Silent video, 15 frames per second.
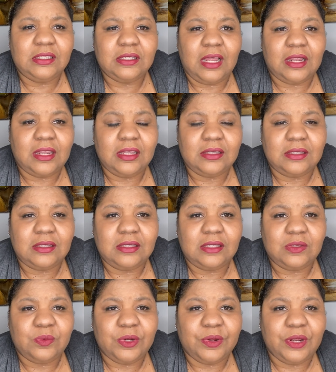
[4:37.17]
I guess this
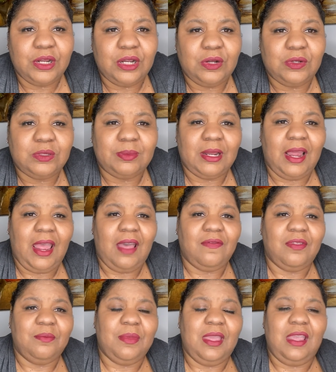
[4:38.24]
is where it goes, but I have
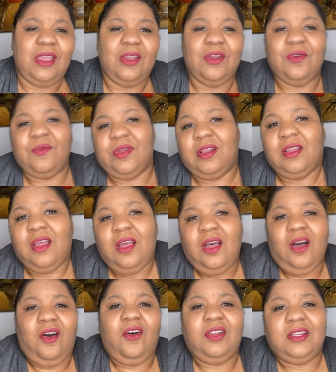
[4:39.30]
them here and
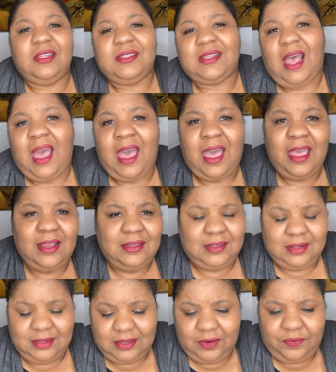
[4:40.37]
on the sides
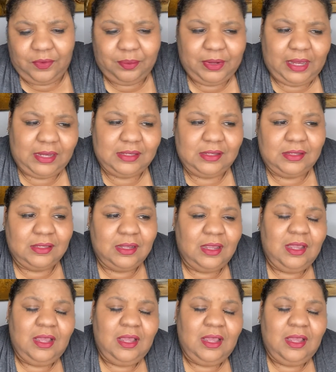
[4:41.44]
and different places.